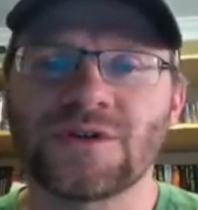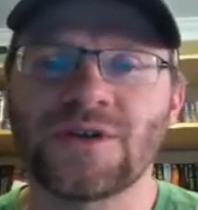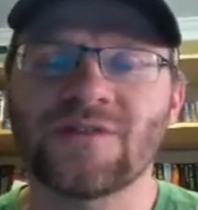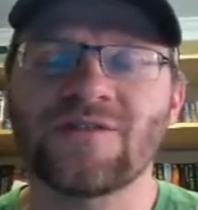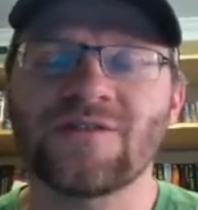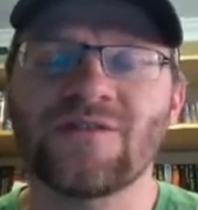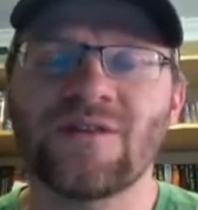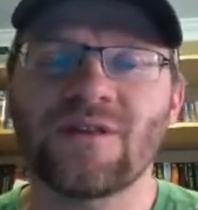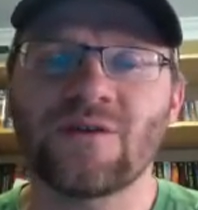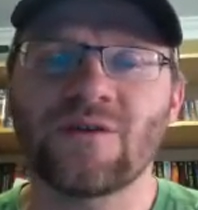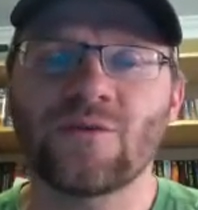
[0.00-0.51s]

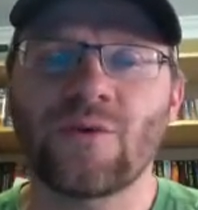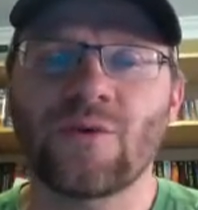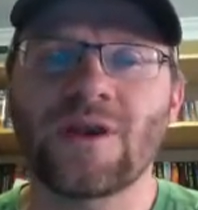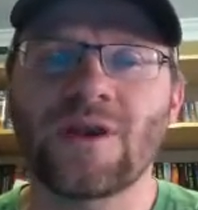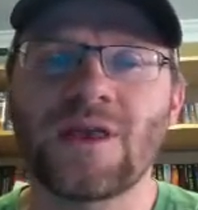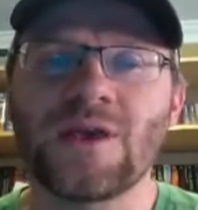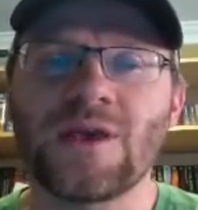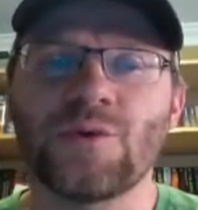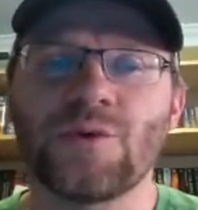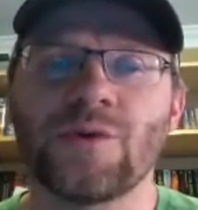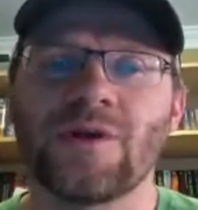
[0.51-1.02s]
Doesn't quite
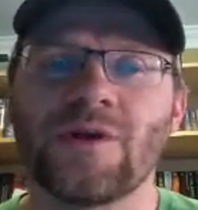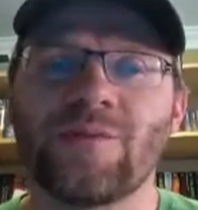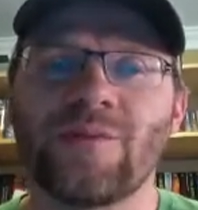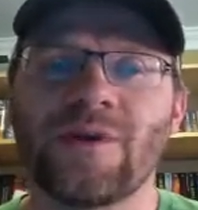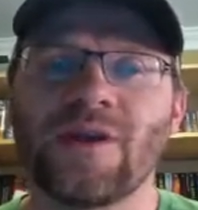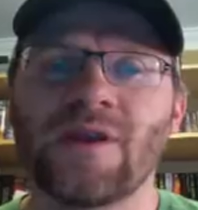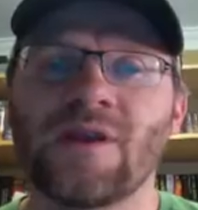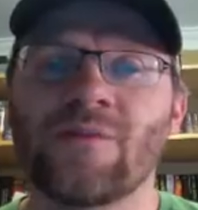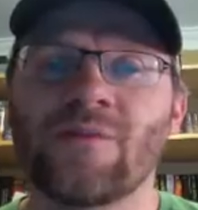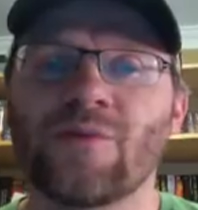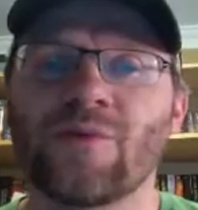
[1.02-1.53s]
equal it, but
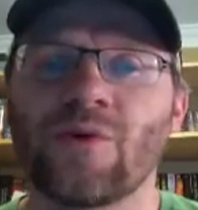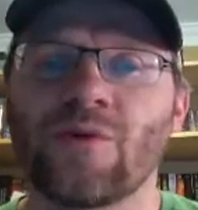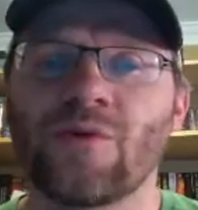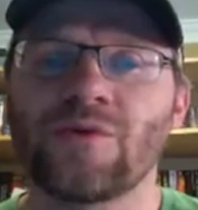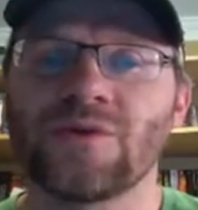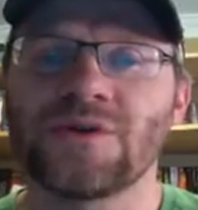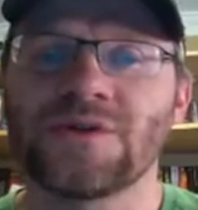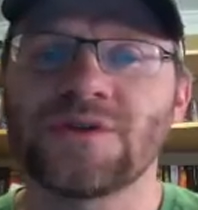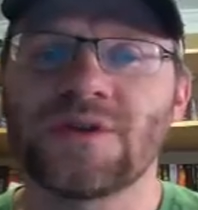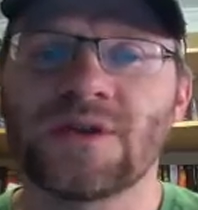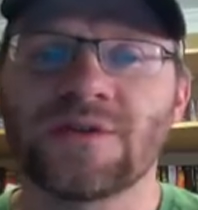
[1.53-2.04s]
it
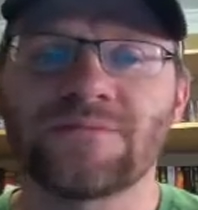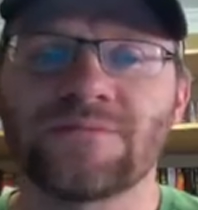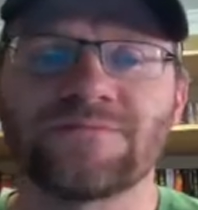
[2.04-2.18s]
approaches it.